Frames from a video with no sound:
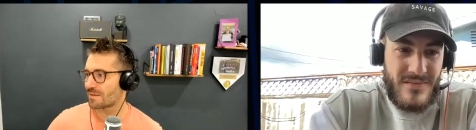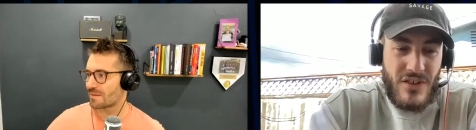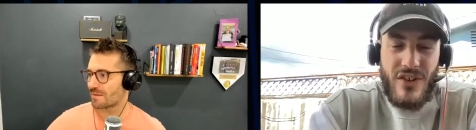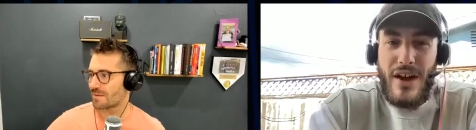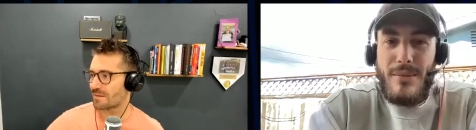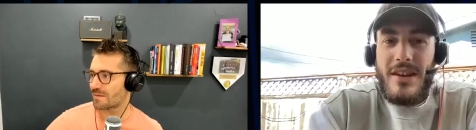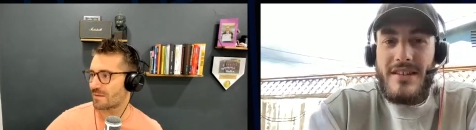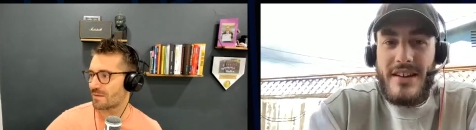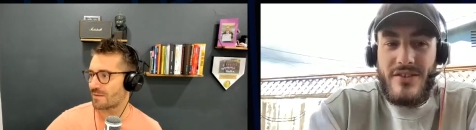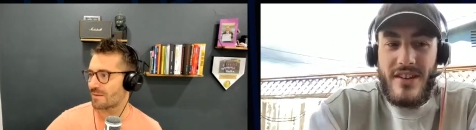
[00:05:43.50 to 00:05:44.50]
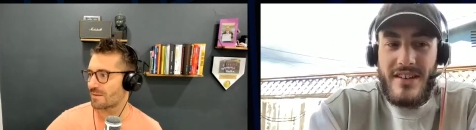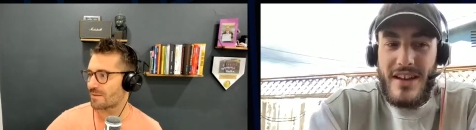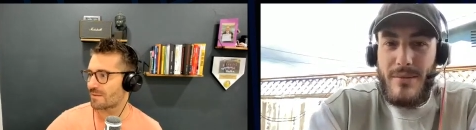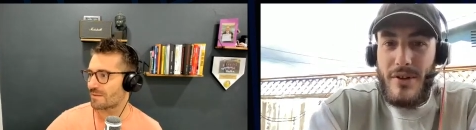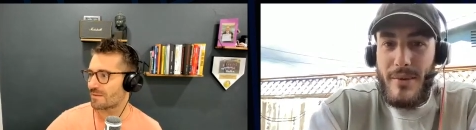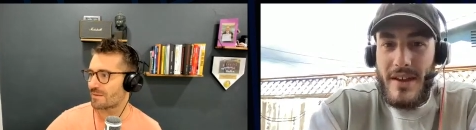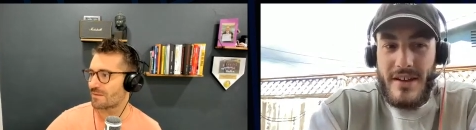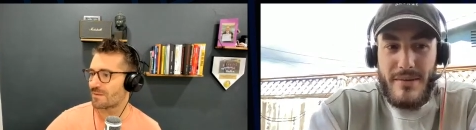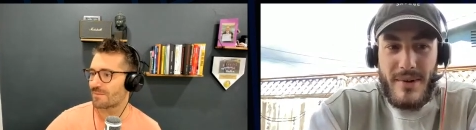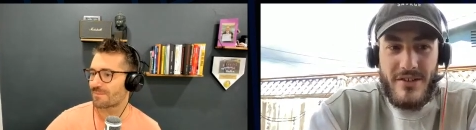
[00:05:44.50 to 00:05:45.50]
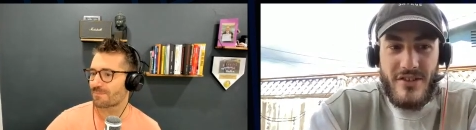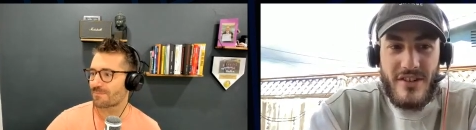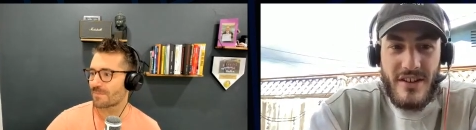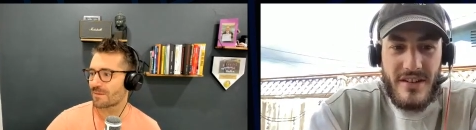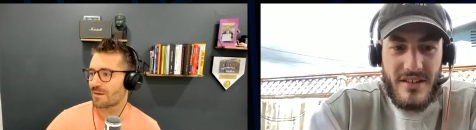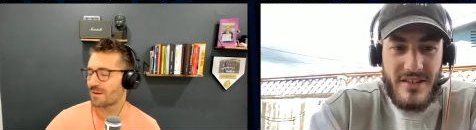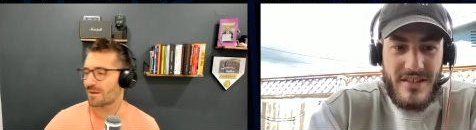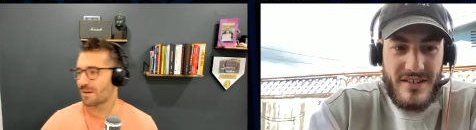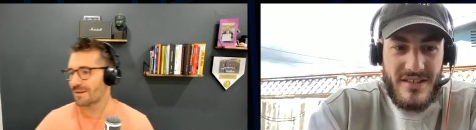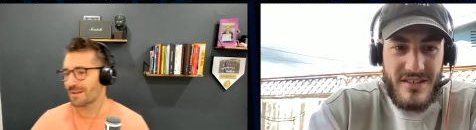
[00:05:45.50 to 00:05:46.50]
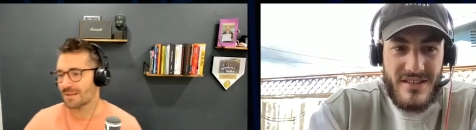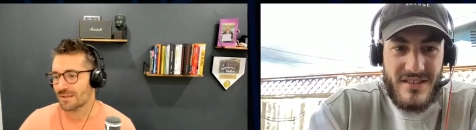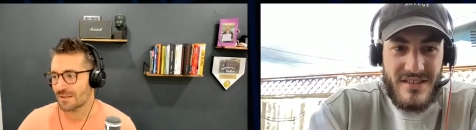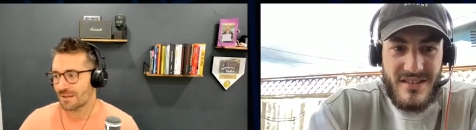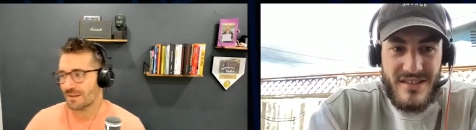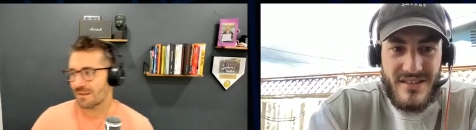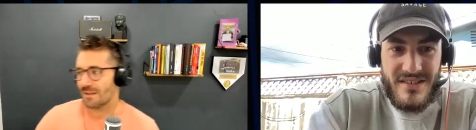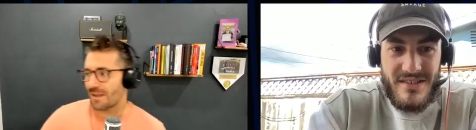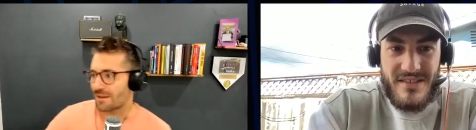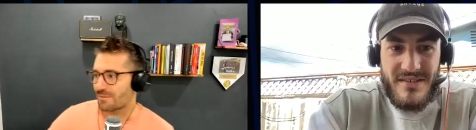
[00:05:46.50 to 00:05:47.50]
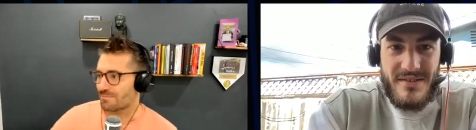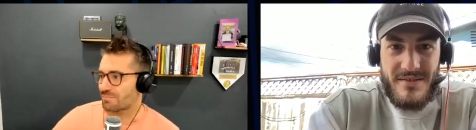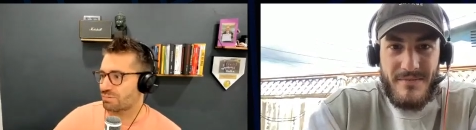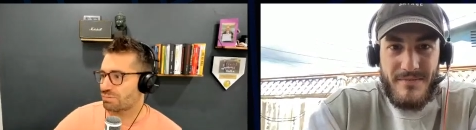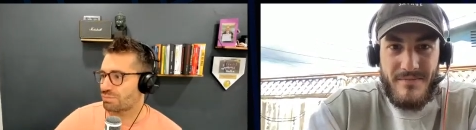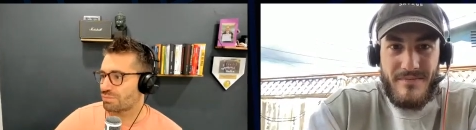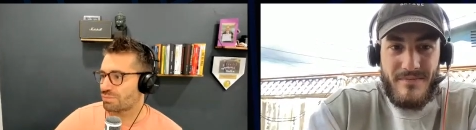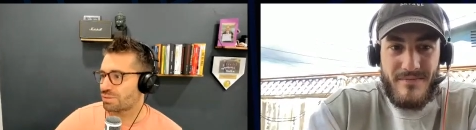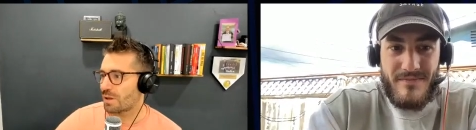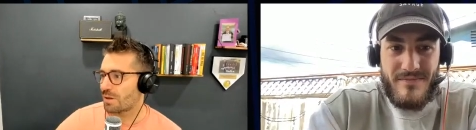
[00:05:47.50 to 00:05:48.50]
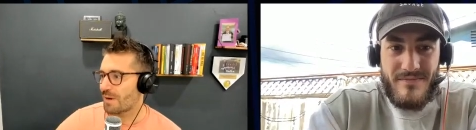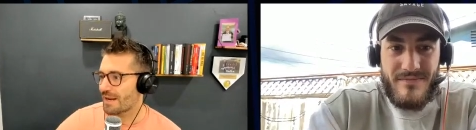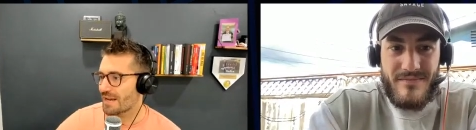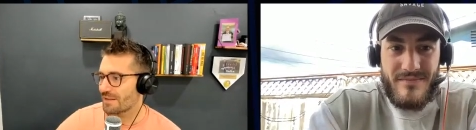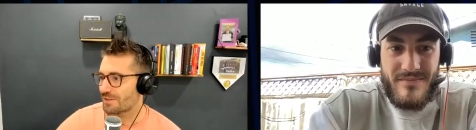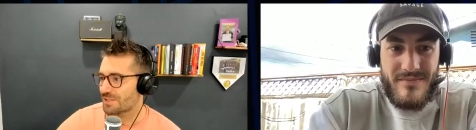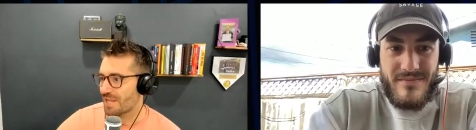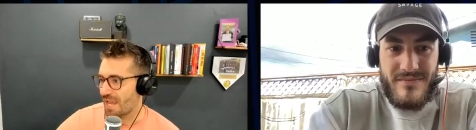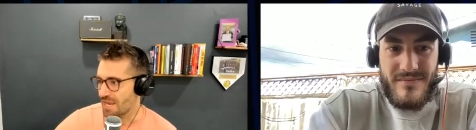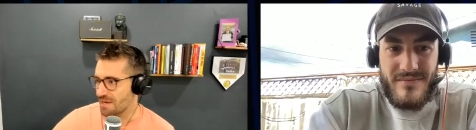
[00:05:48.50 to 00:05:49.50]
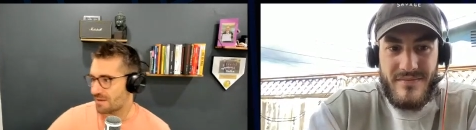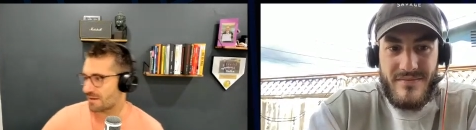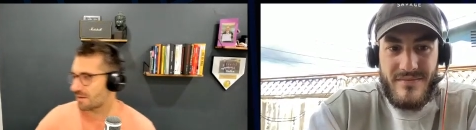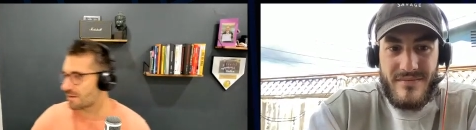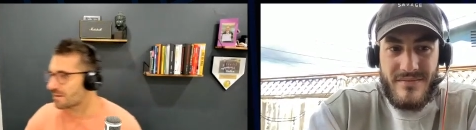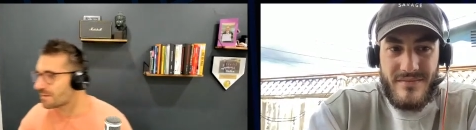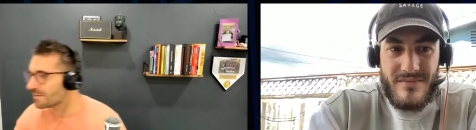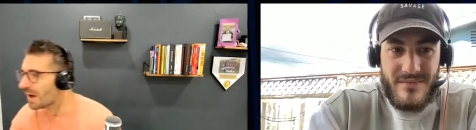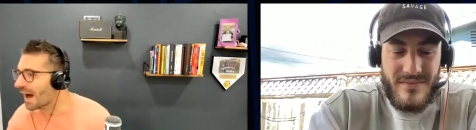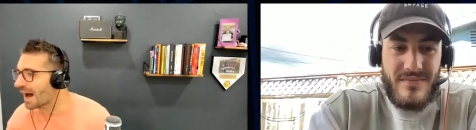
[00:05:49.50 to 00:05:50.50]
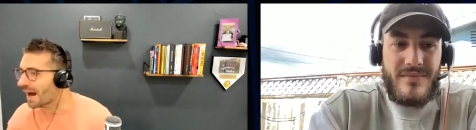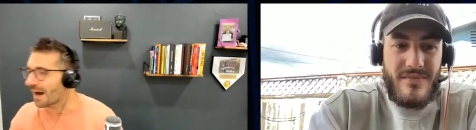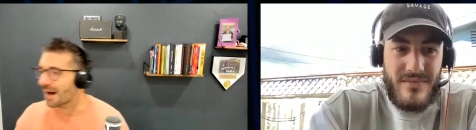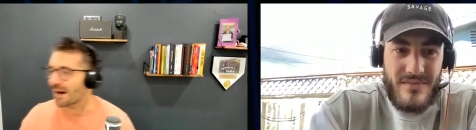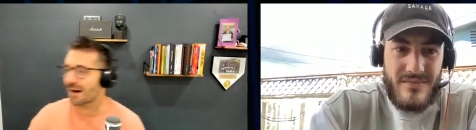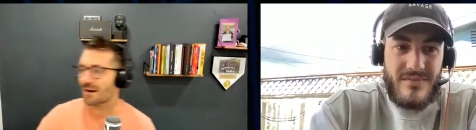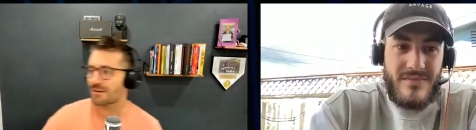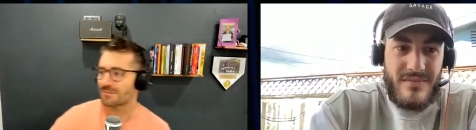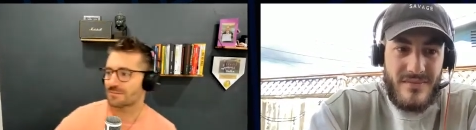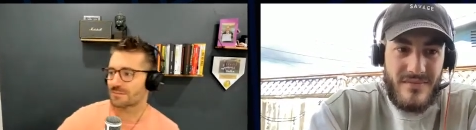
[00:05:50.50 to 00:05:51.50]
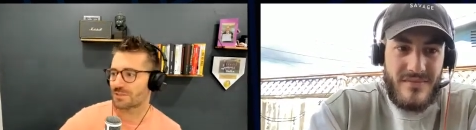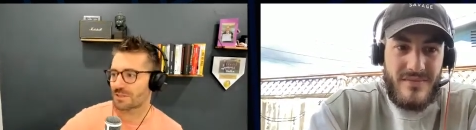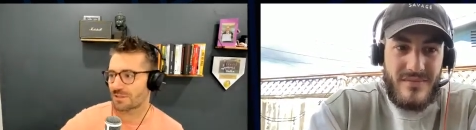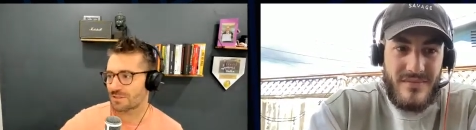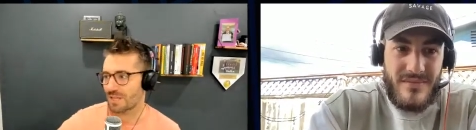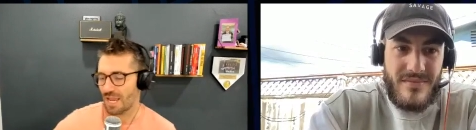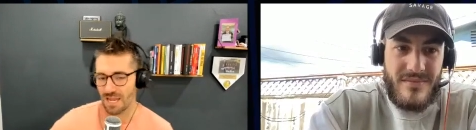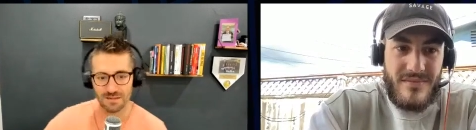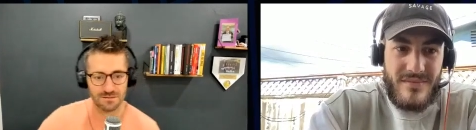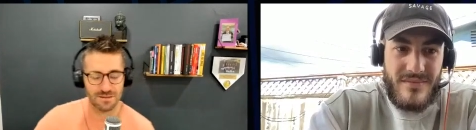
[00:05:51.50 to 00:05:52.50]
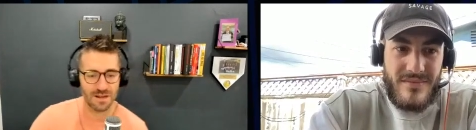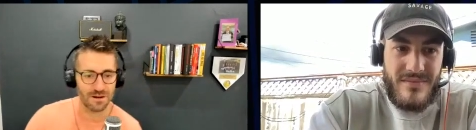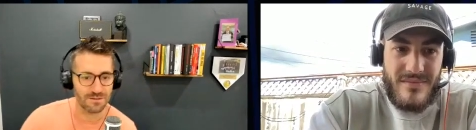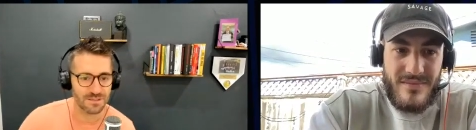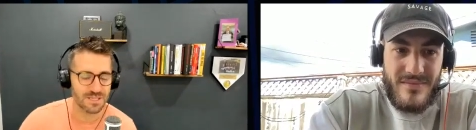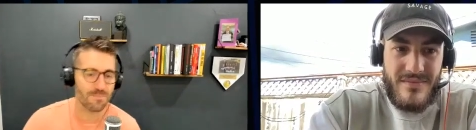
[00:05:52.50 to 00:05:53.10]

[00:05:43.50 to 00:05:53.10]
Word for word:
Speaker 1: So, how many dials at a time are you making on Monster Connect?
Speaker 2: like right now there's eight uh there's, so there's eight you know this is a